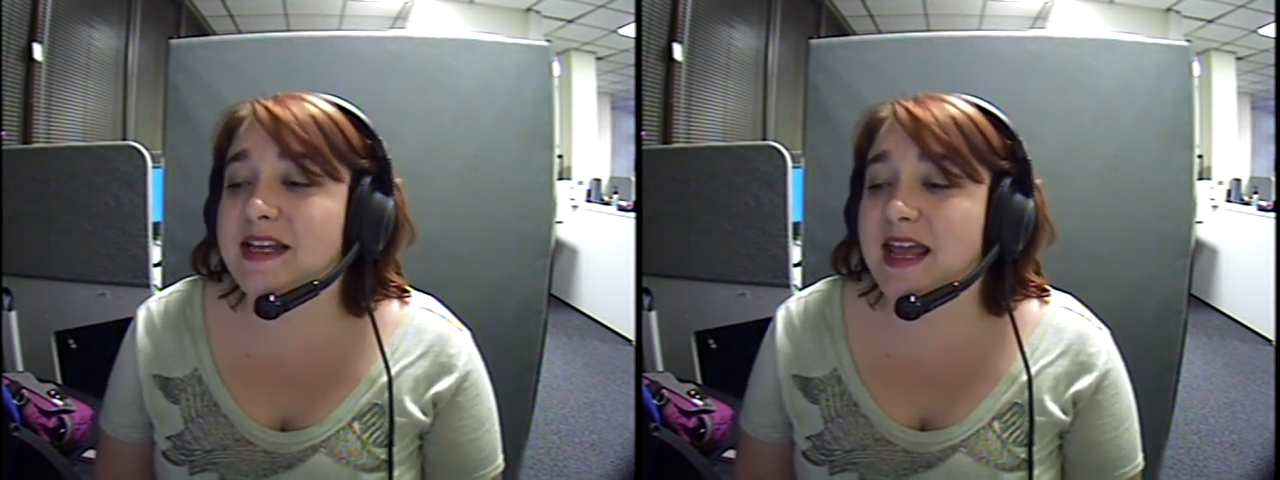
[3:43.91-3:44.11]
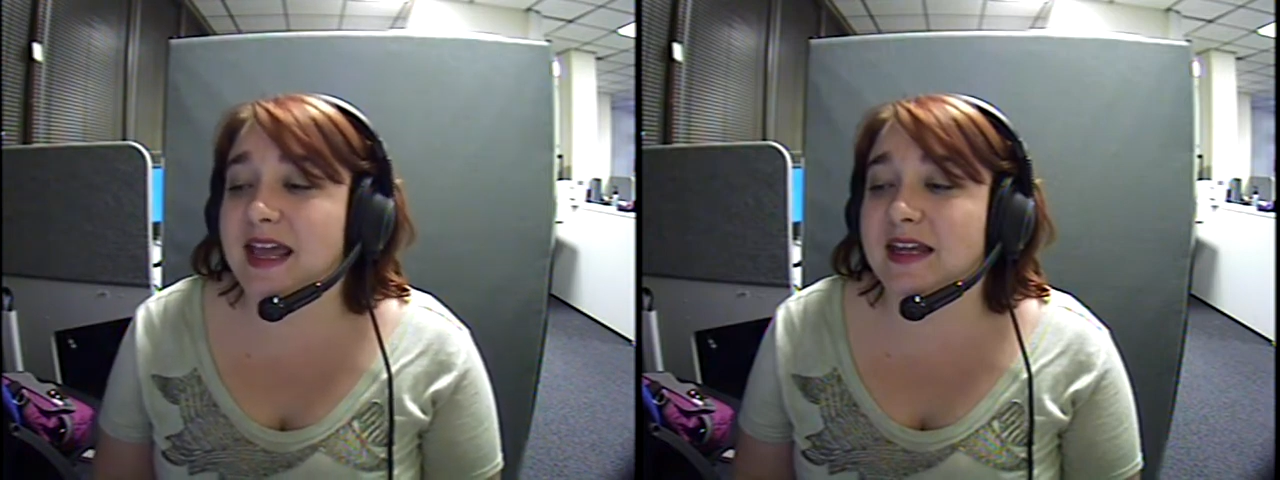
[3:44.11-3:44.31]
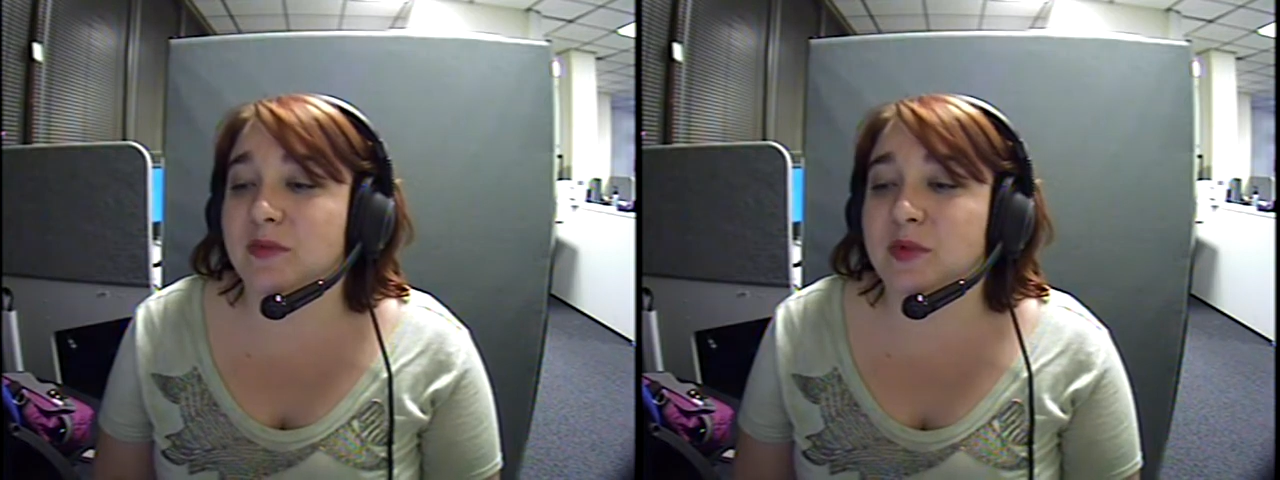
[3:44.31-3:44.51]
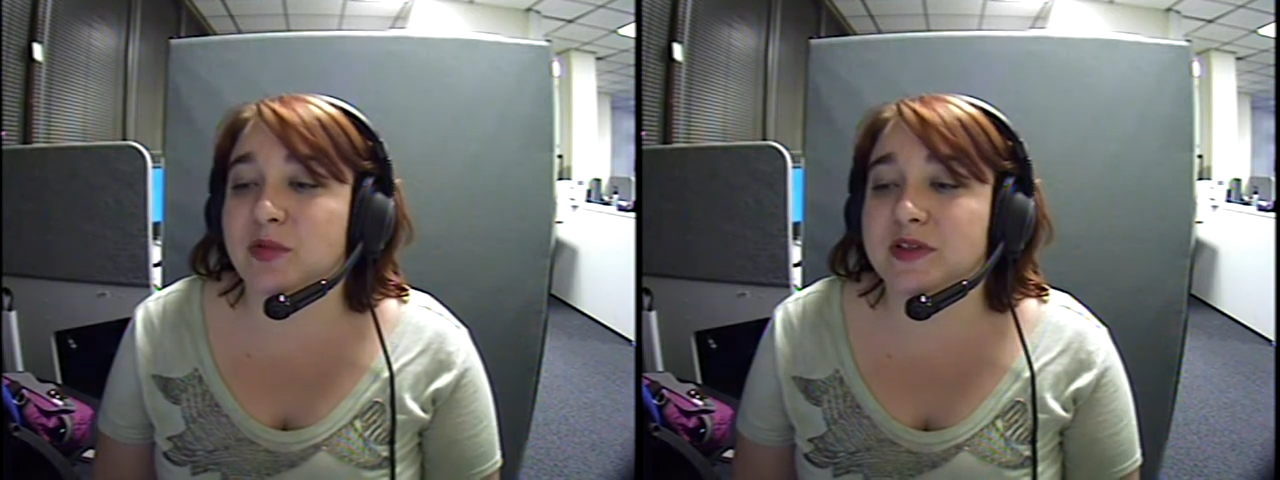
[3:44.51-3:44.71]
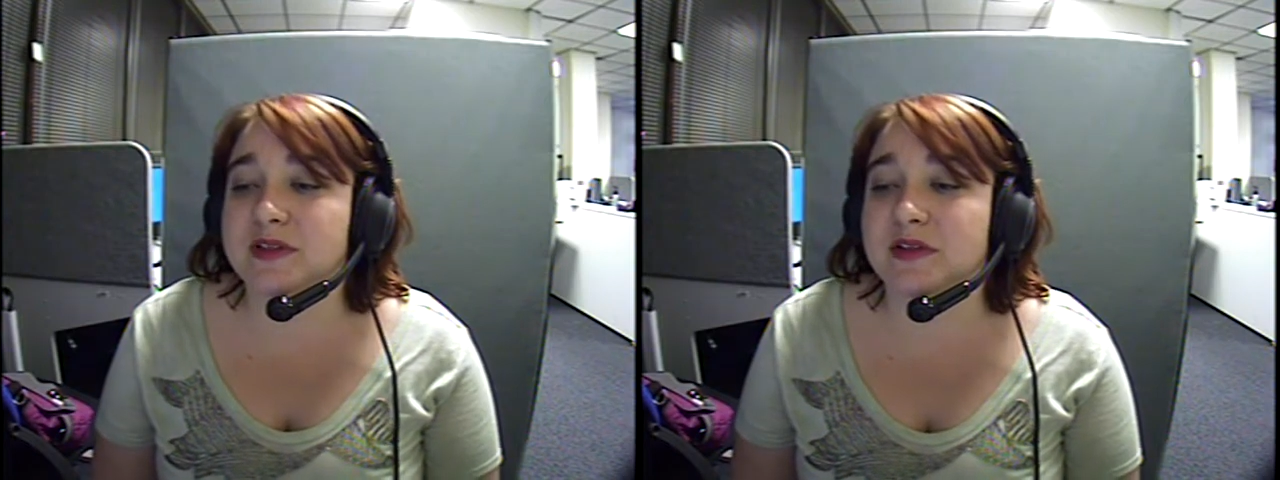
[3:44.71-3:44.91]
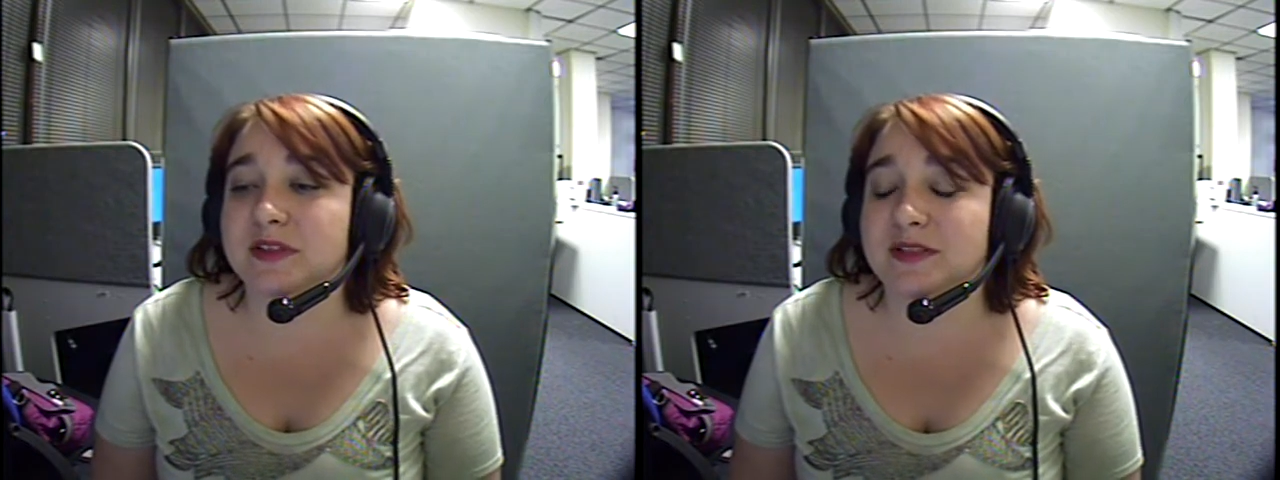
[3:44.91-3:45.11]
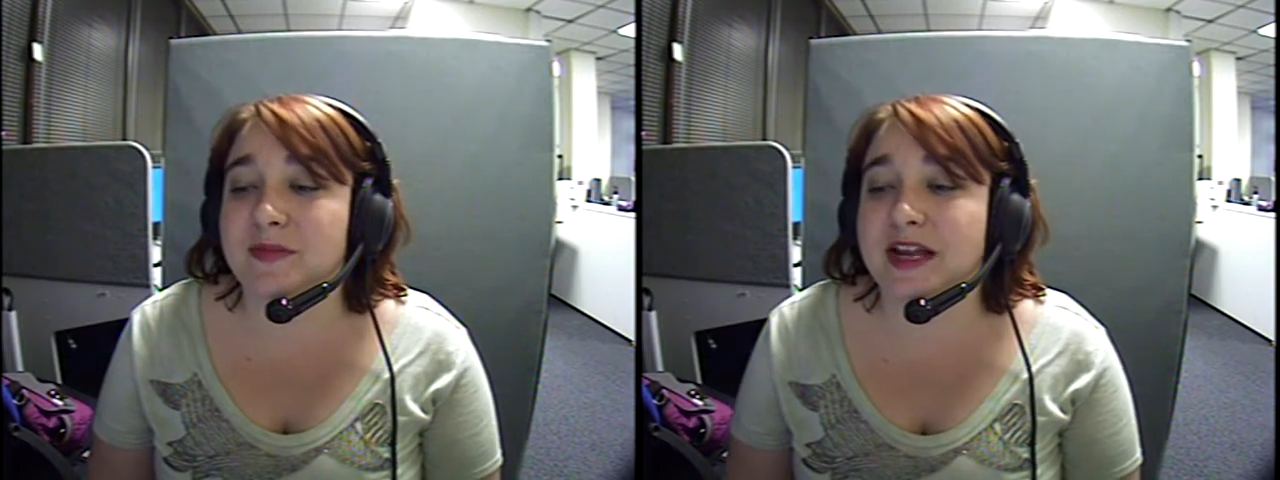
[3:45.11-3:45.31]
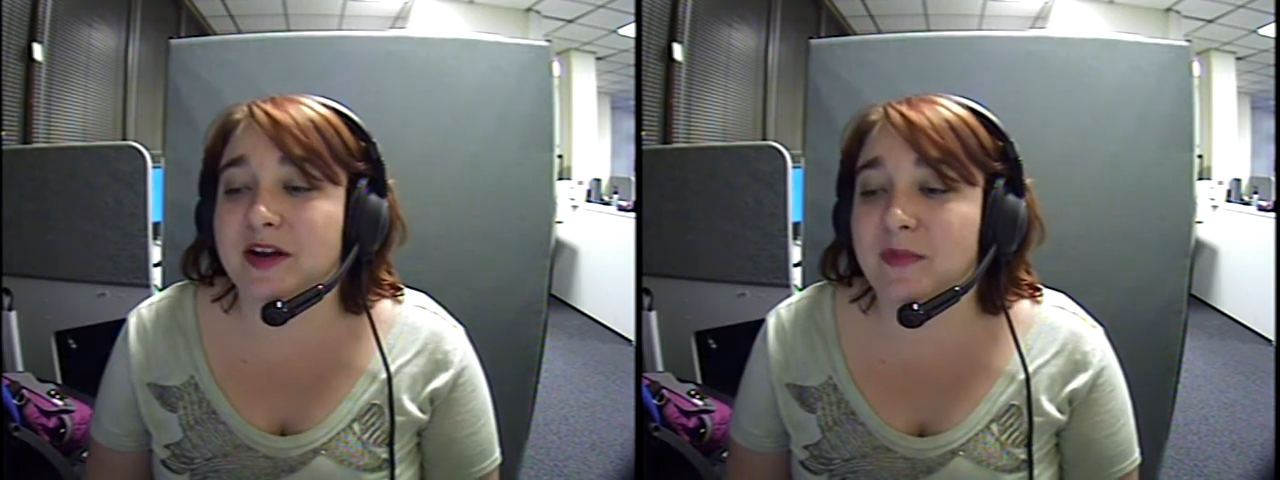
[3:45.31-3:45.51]
and we put salted
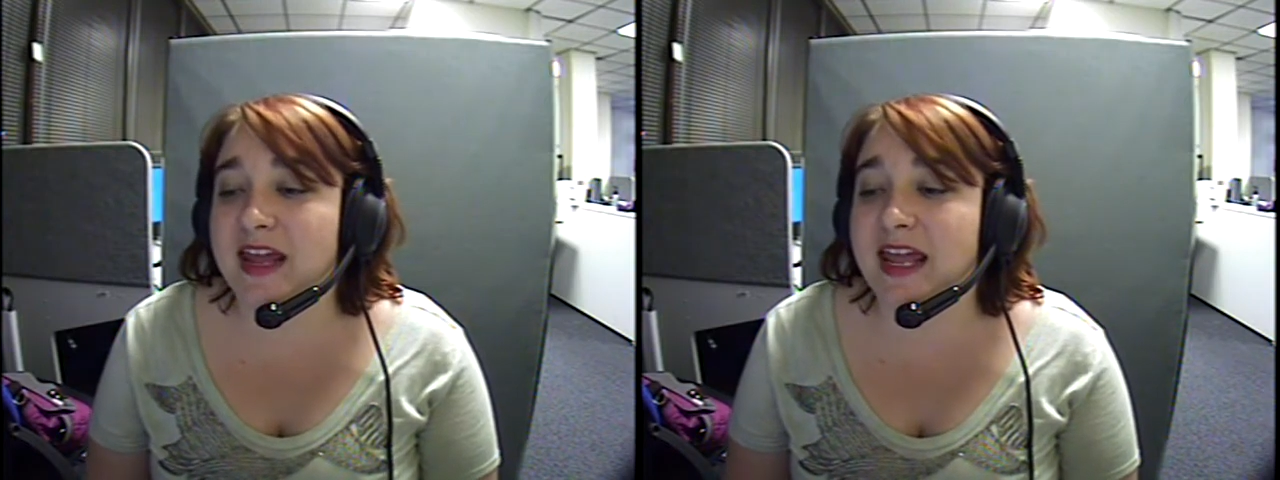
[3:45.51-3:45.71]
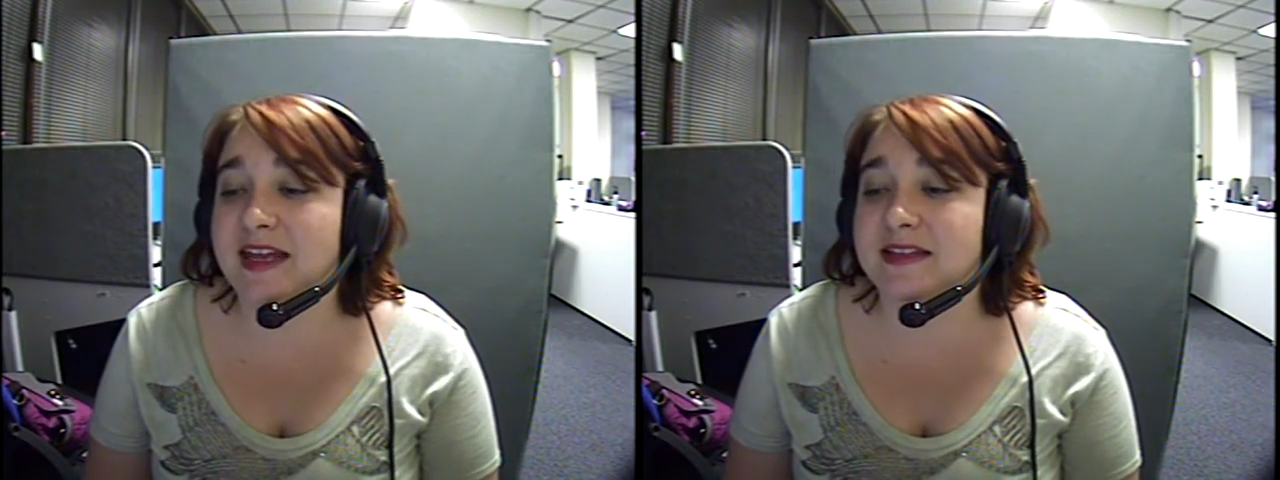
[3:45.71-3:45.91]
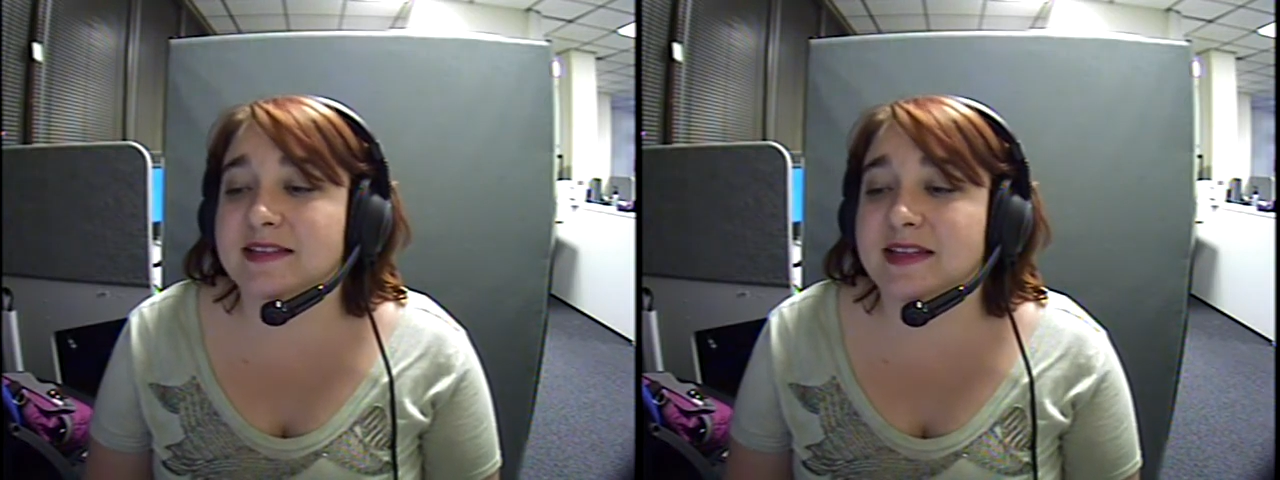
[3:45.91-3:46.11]
meat on my hands,